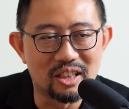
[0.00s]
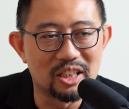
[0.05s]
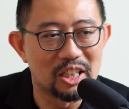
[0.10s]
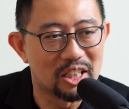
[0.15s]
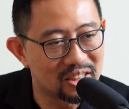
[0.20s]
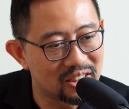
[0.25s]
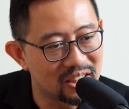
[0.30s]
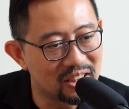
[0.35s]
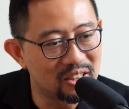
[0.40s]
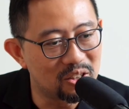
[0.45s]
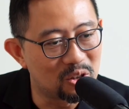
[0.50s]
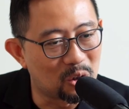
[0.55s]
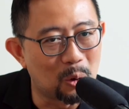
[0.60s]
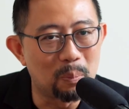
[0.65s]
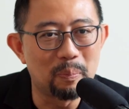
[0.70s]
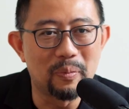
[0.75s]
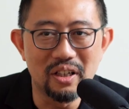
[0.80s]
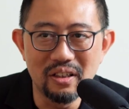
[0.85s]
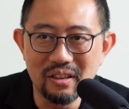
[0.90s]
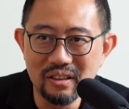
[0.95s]
It's still
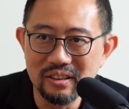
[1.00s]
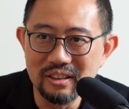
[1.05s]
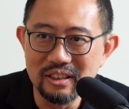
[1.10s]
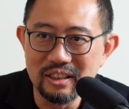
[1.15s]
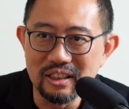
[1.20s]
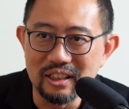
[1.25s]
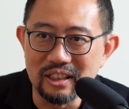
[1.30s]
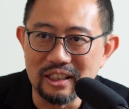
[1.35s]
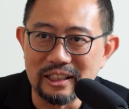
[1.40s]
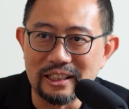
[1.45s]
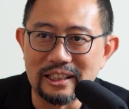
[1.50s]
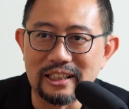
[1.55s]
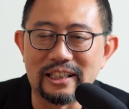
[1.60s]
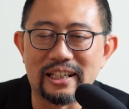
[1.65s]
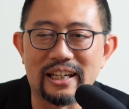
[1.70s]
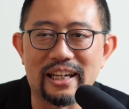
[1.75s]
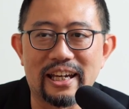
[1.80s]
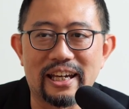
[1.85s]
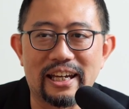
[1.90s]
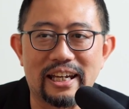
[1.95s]
open,
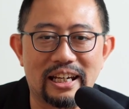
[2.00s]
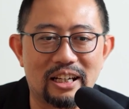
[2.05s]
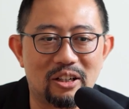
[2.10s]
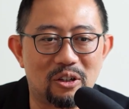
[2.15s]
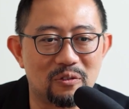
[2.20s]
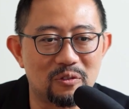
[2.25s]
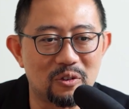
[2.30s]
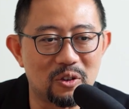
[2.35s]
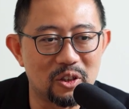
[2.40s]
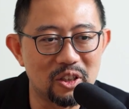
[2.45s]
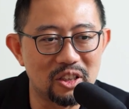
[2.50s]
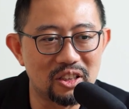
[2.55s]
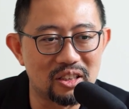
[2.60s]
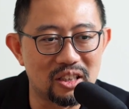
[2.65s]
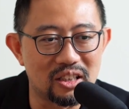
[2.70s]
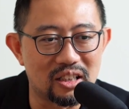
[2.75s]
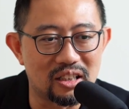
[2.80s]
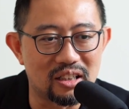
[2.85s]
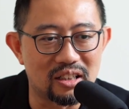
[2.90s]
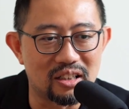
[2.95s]
and of
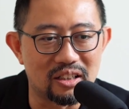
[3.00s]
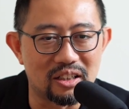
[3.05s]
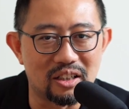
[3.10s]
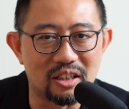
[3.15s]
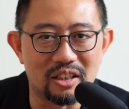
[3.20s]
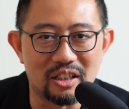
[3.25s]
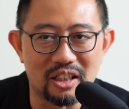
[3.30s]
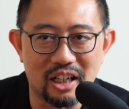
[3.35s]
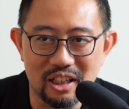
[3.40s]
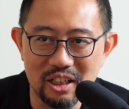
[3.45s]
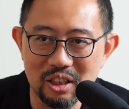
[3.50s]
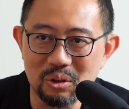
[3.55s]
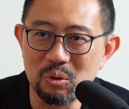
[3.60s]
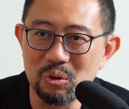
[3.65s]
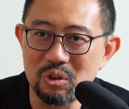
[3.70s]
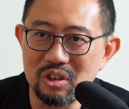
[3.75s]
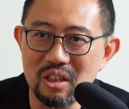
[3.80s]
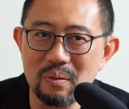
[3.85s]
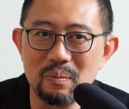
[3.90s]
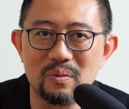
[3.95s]
course, the other
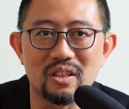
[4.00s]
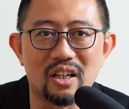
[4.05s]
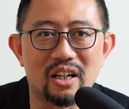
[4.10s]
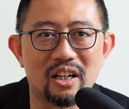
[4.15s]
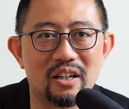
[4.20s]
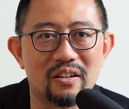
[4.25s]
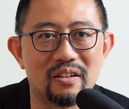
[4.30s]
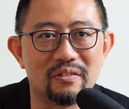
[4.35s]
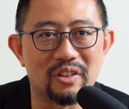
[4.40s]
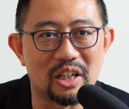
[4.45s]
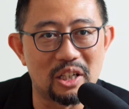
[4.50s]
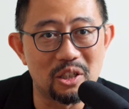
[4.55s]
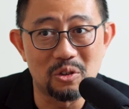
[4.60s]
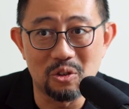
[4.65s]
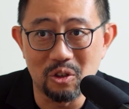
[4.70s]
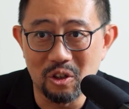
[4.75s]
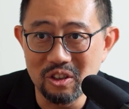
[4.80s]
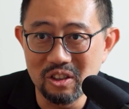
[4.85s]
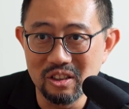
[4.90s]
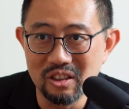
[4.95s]
two teams are very
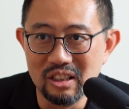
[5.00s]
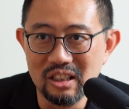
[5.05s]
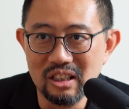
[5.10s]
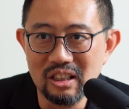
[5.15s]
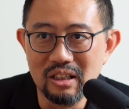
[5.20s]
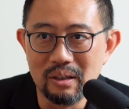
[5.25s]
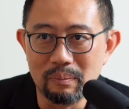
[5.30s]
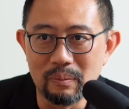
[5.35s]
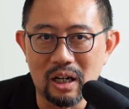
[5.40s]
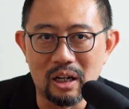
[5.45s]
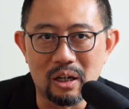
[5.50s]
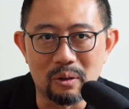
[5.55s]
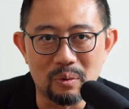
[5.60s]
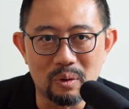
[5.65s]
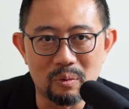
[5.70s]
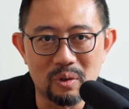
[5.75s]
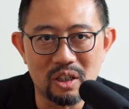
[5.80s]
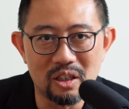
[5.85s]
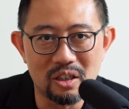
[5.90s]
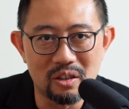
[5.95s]
strong. But
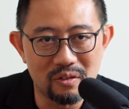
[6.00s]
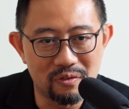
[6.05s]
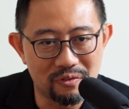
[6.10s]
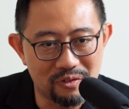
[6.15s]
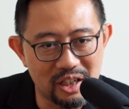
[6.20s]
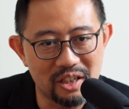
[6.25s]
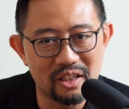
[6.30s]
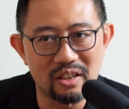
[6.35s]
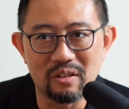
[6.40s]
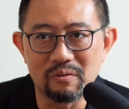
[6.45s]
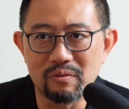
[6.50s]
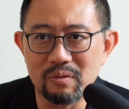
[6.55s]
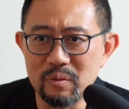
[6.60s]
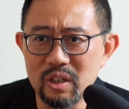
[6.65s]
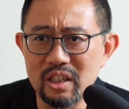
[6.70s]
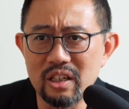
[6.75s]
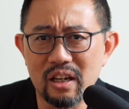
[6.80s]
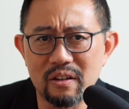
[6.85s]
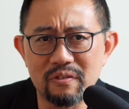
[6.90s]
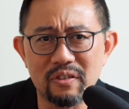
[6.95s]
we will fight.
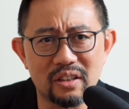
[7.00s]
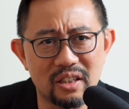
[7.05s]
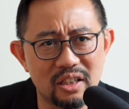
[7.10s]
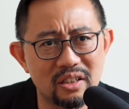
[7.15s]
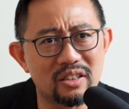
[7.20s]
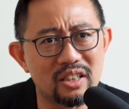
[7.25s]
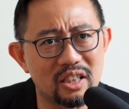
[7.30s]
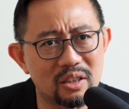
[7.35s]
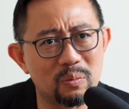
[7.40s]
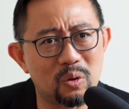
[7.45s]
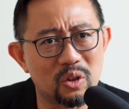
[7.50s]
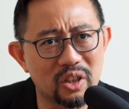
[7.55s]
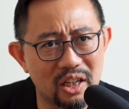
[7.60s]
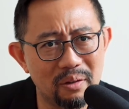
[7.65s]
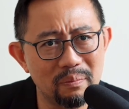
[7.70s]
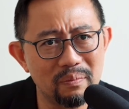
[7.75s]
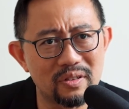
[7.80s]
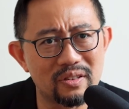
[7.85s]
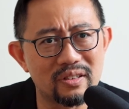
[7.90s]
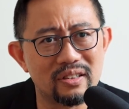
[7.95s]
We have, I think, 6 more
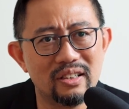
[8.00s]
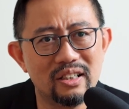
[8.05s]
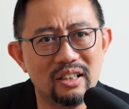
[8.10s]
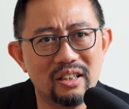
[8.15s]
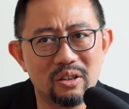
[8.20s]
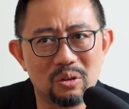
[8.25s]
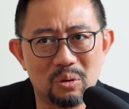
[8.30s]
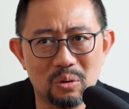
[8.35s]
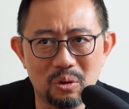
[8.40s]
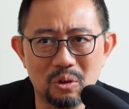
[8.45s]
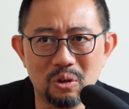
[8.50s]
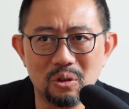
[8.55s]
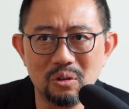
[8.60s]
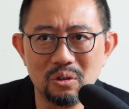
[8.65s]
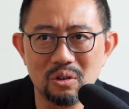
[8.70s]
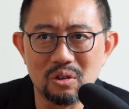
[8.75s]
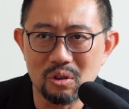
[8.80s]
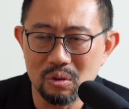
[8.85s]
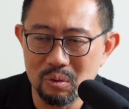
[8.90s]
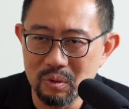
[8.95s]
games to
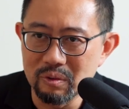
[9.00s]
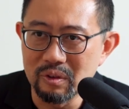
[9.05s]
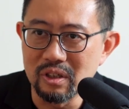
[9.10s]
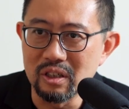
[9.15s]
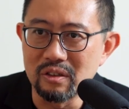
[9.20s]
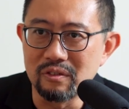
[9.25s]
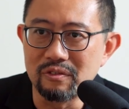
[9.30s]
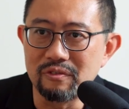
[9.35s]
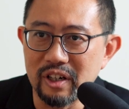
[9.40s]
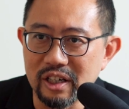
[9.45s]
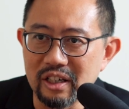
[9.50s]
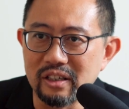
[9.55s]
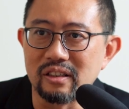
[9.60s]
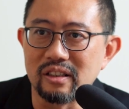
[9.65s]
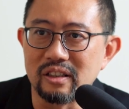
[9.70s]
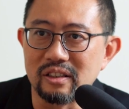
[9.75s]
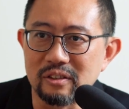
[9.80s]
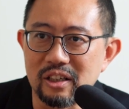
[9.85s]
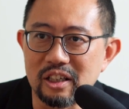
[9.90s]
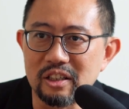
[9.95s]
go. Okay. So we will fight
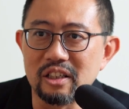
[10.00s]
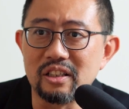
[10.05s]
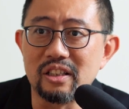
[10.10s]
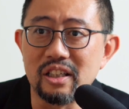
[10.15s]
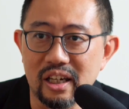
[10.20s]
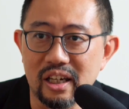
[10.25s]
until